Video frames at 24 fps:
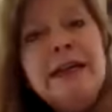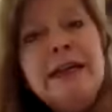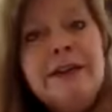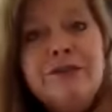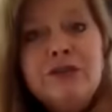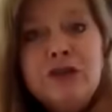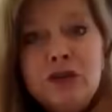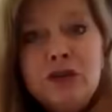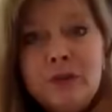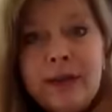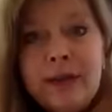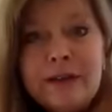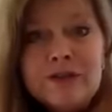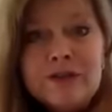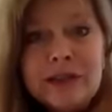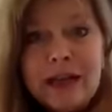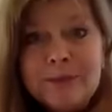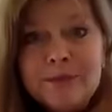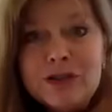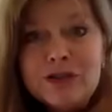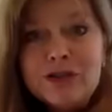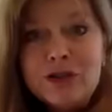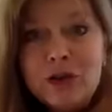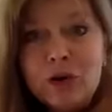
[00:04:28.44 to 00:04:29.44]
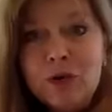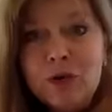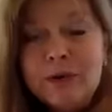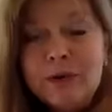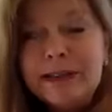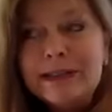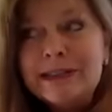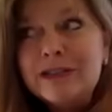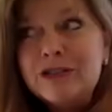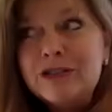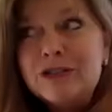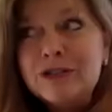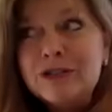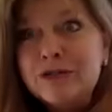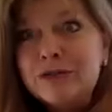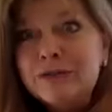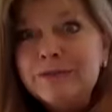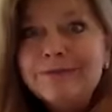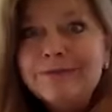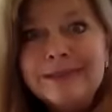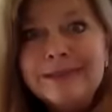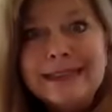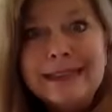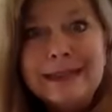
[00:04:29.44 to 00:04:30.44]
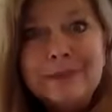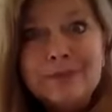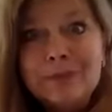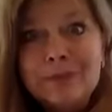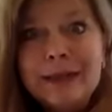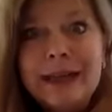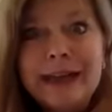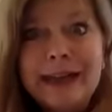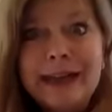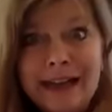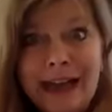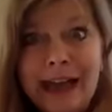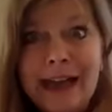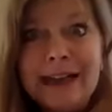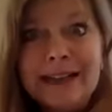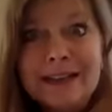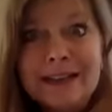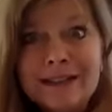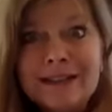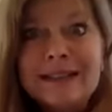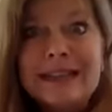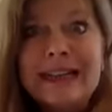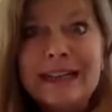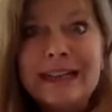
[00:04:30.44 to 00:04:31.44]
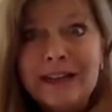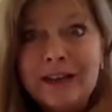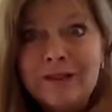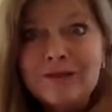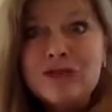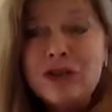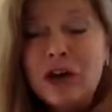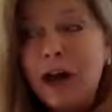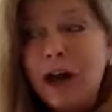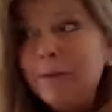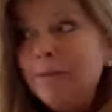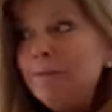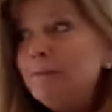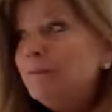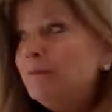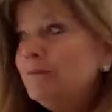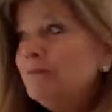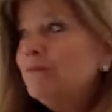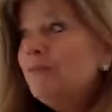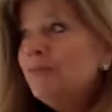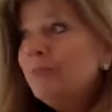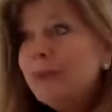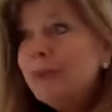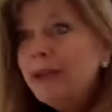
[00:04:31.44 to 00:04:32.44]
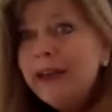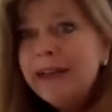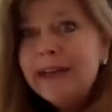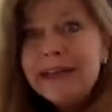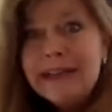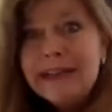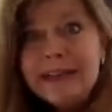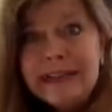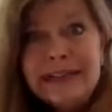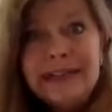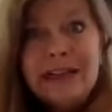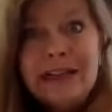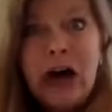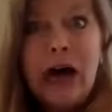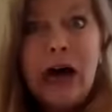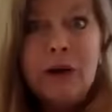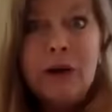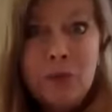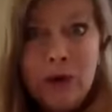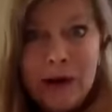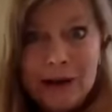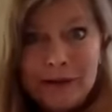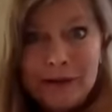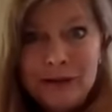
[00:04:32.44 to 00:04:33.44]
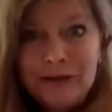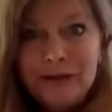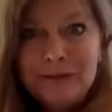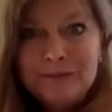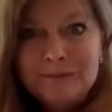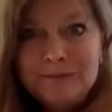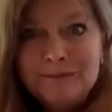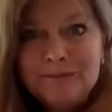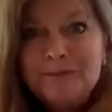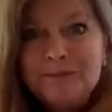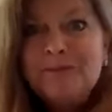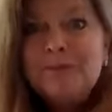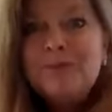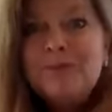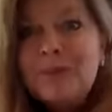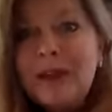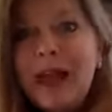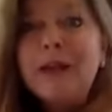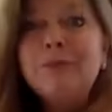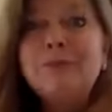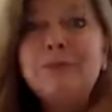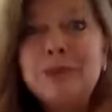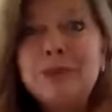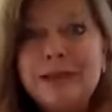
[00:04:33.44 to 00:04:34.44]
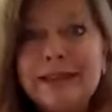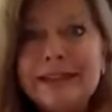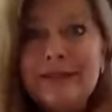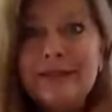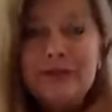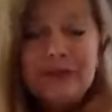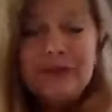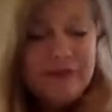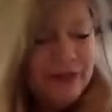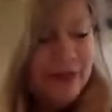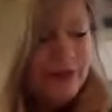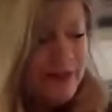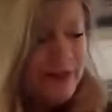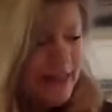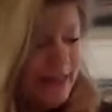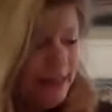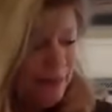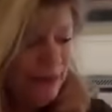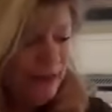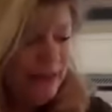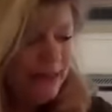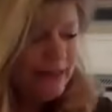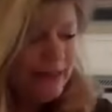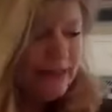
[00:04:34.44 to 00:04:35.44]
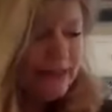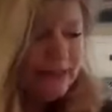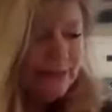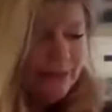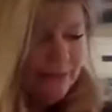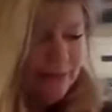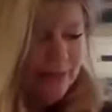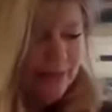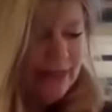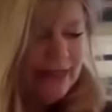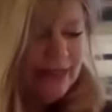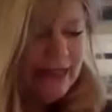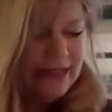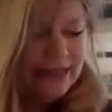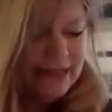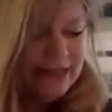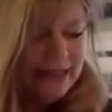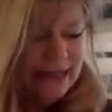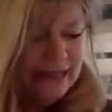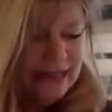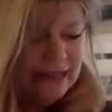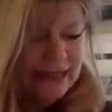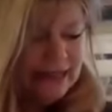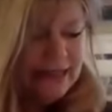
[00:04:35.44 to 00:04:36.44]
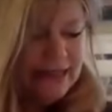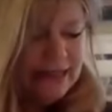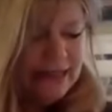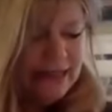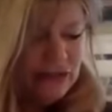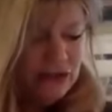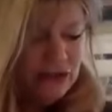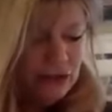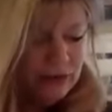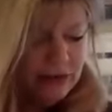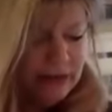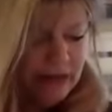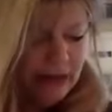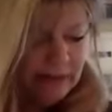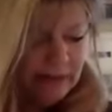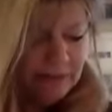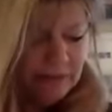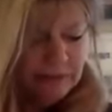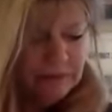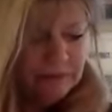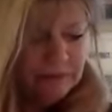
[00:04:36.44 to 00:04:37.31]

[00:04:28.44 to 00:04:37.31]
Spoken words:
If you don't have time to soak because you didn't plan ahead enough time, heat hot water and put it in for 15 minutes. That's Lisa's shortcut.